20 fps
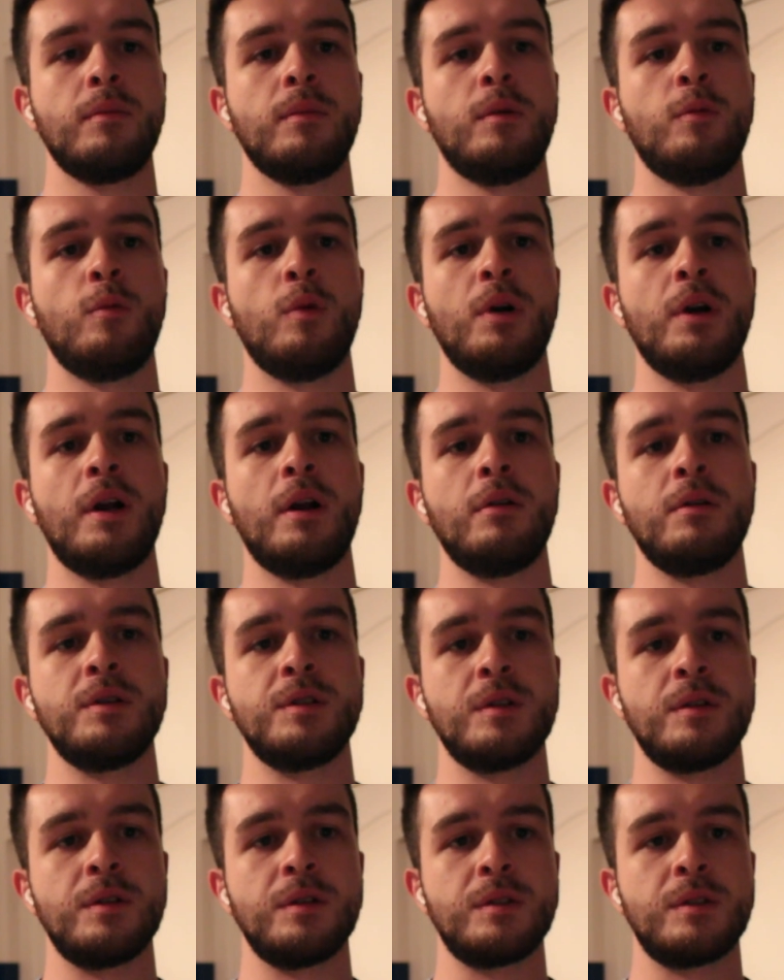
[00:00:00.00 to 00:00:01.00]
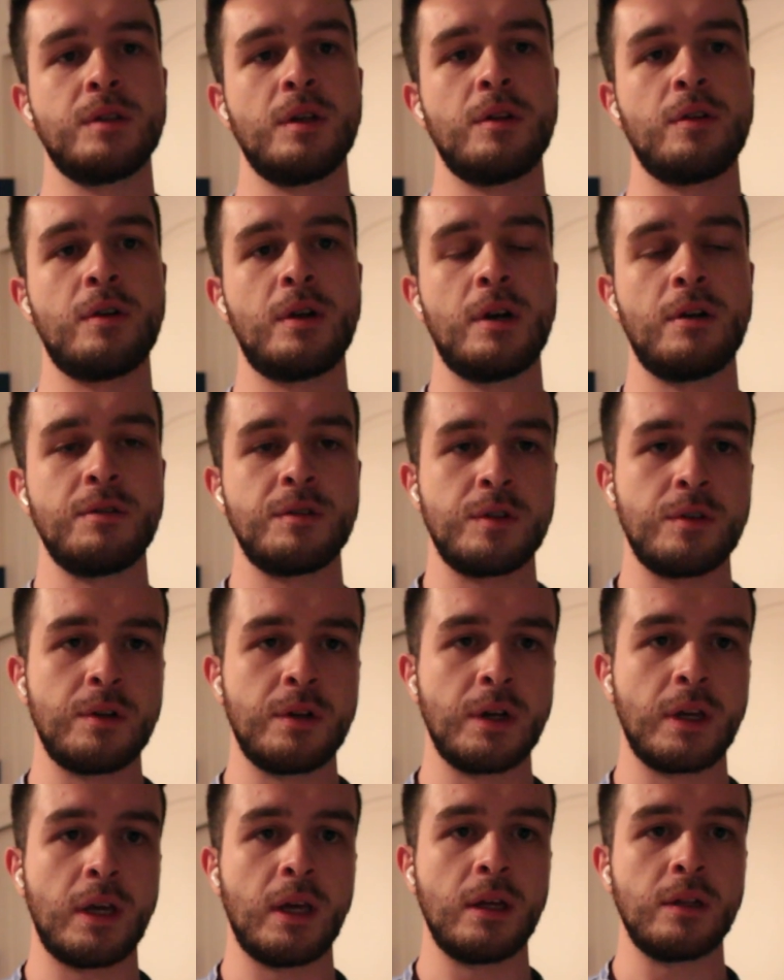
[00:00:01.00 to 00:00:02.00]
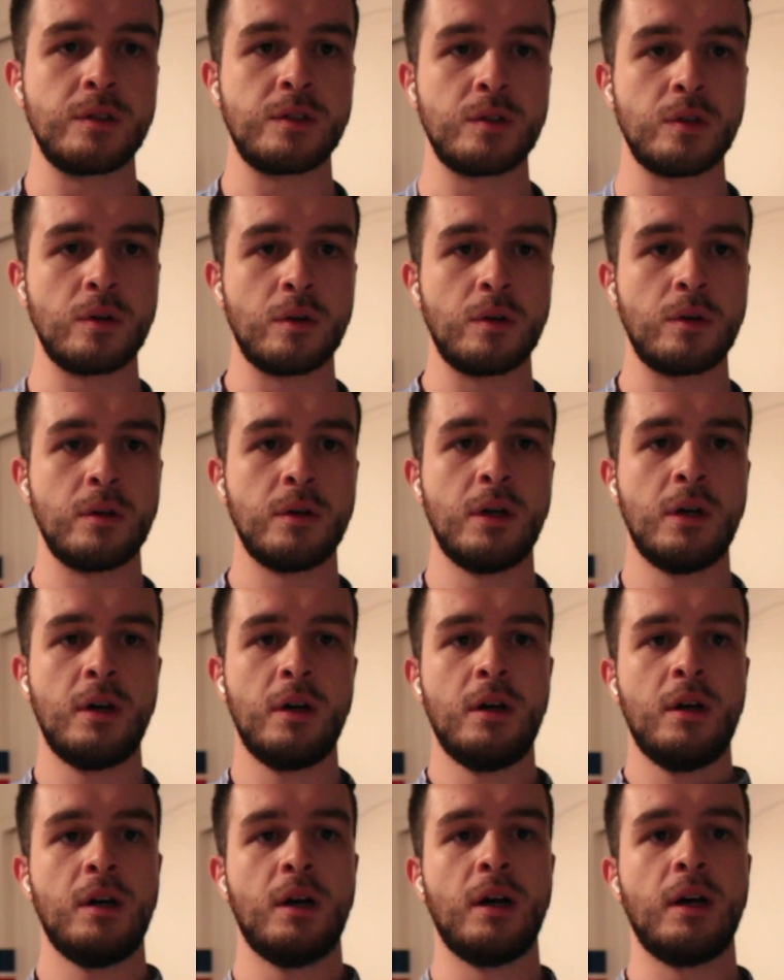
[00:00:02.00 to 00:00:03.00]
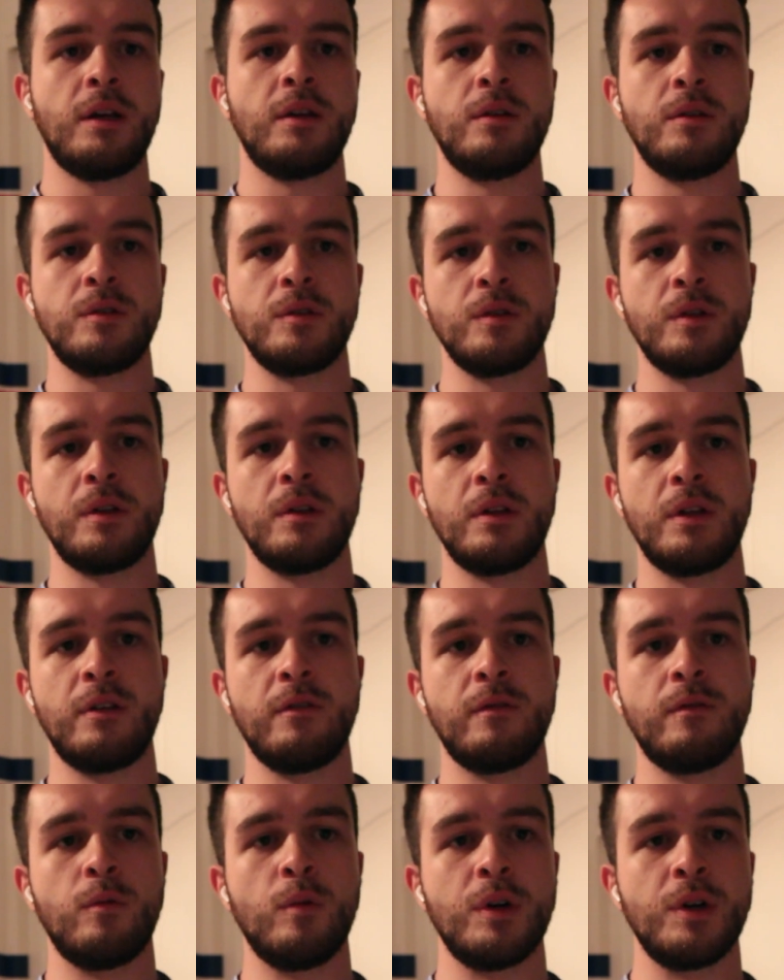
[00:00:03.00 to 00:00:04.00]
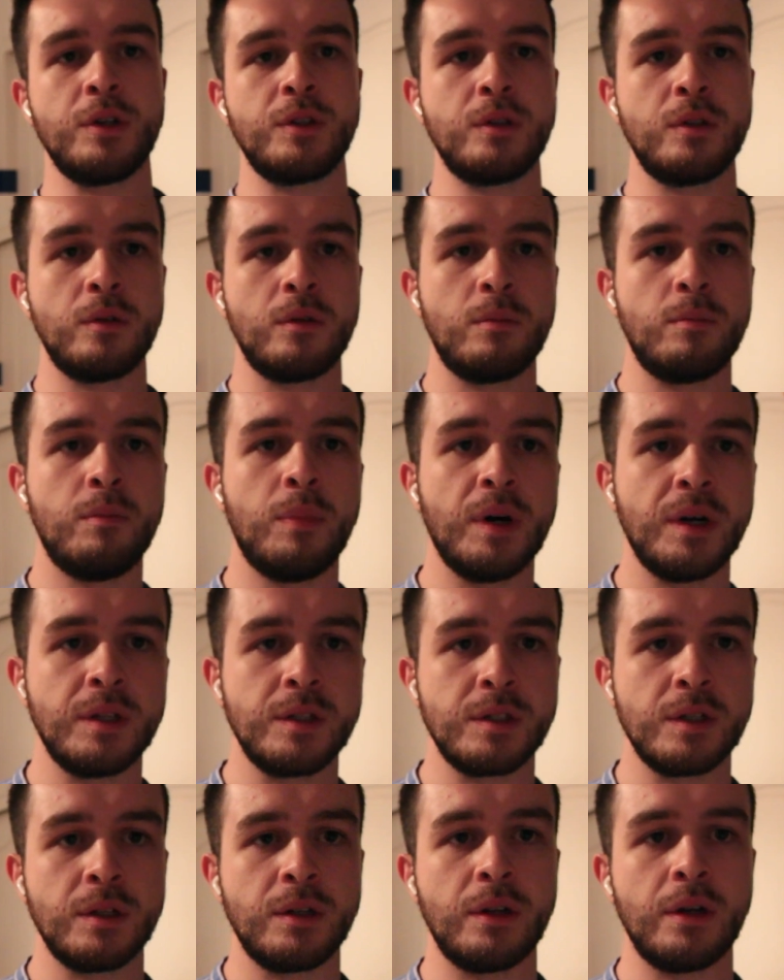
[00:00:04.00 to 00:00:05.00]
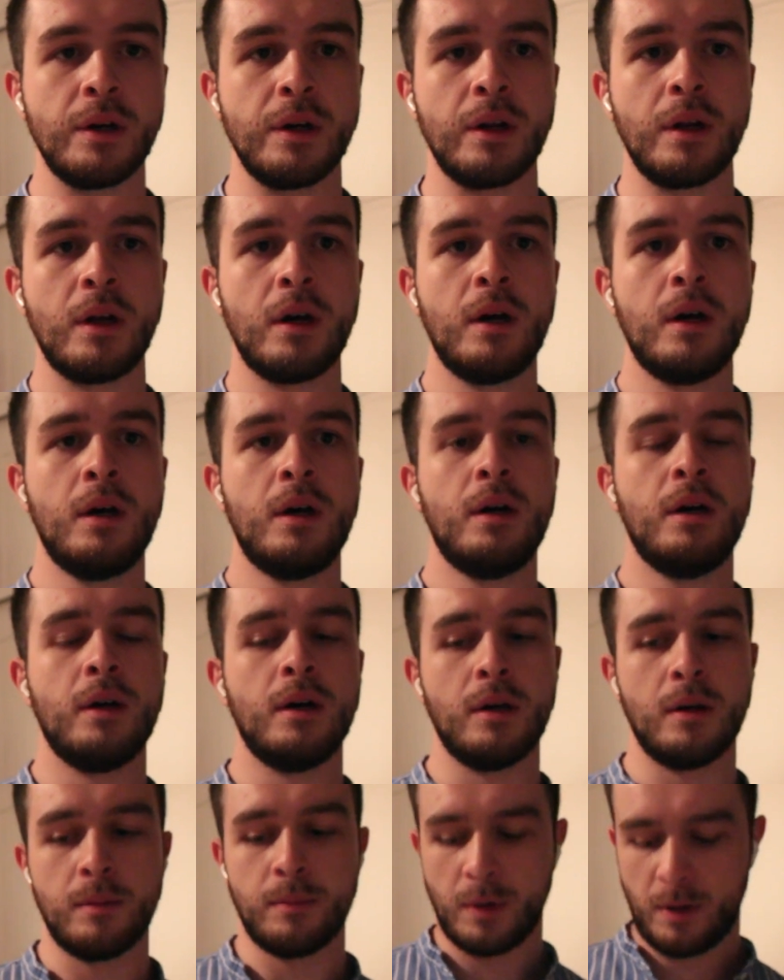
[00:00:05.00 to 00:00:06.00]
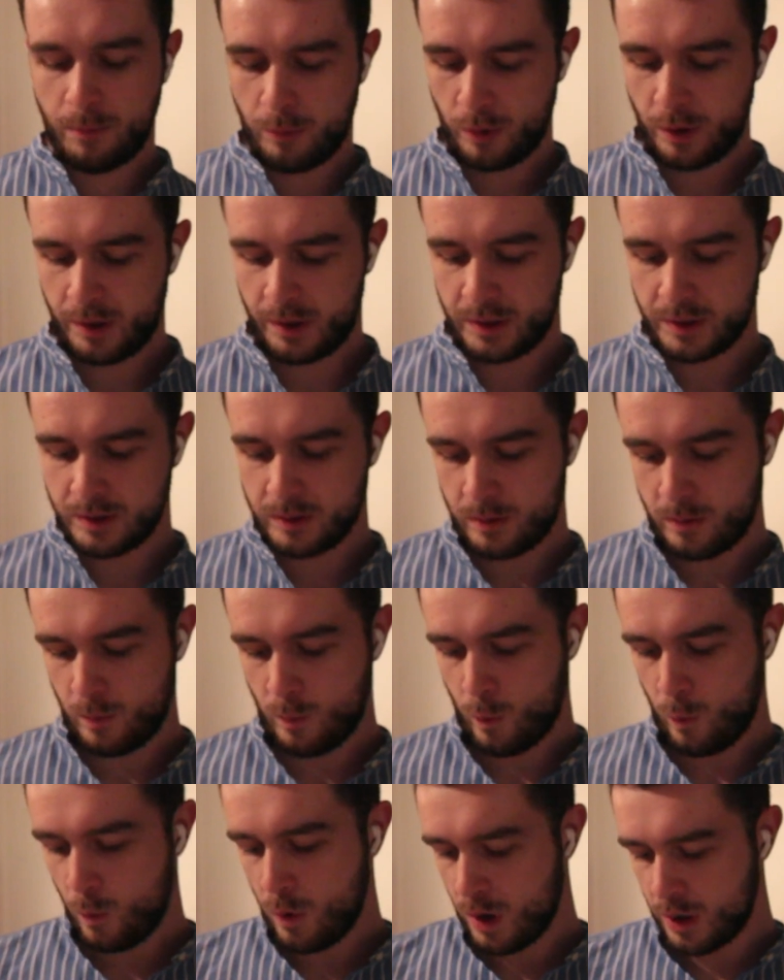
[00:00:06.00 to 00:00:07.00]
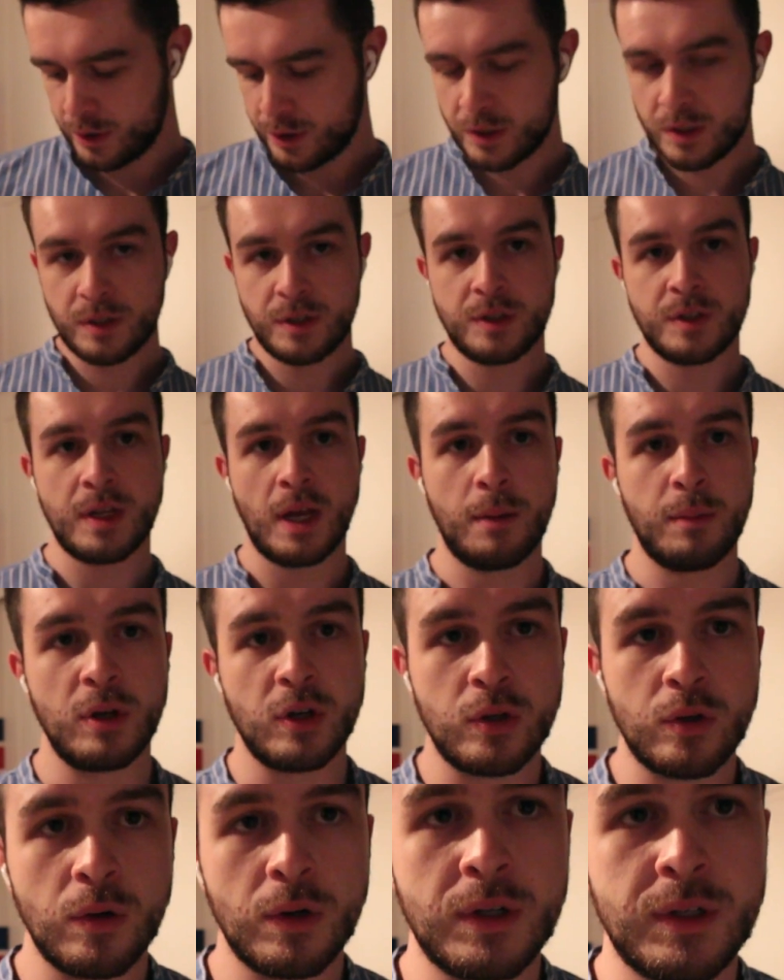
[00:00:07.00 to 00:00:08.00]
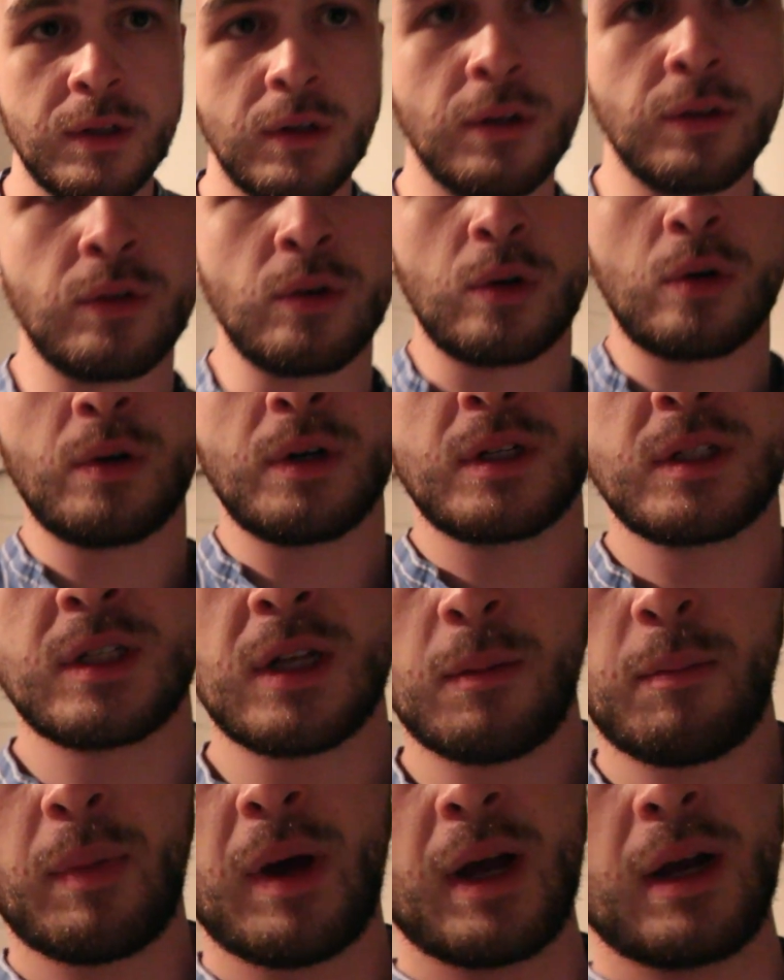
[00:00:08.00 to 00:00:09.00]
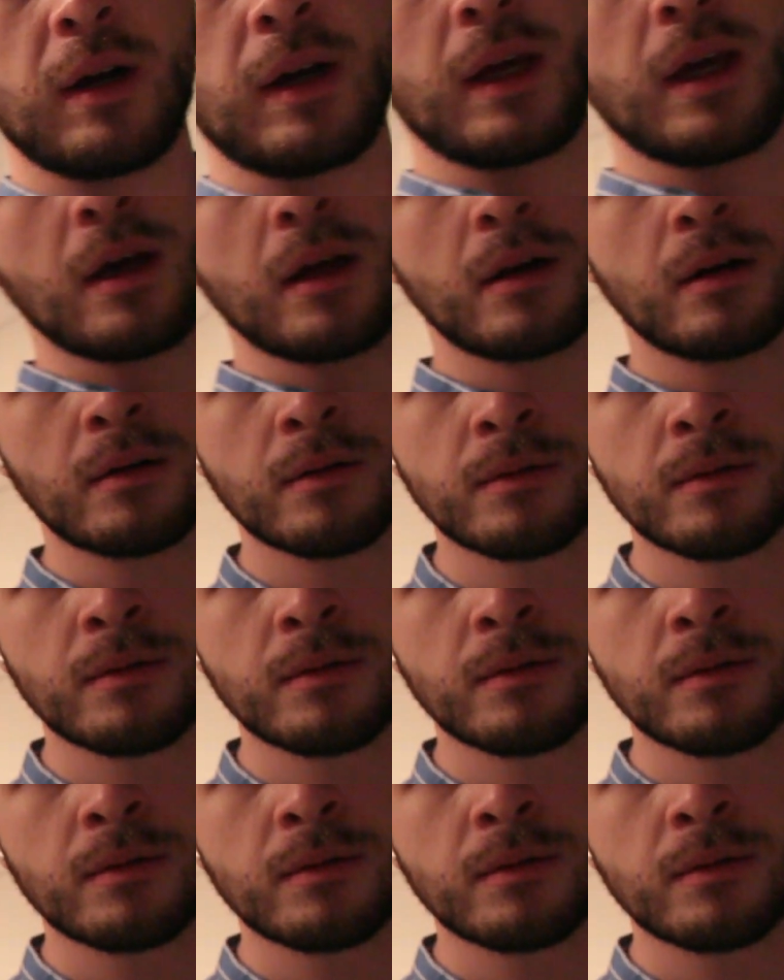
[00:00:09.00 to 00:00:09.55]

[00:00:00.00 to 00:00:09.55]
We're in Arizona, southern Arizona again, so I usually leave one or two buttons undone. I'm wearing some washed salmon shorts, and I'll do a quick step back again.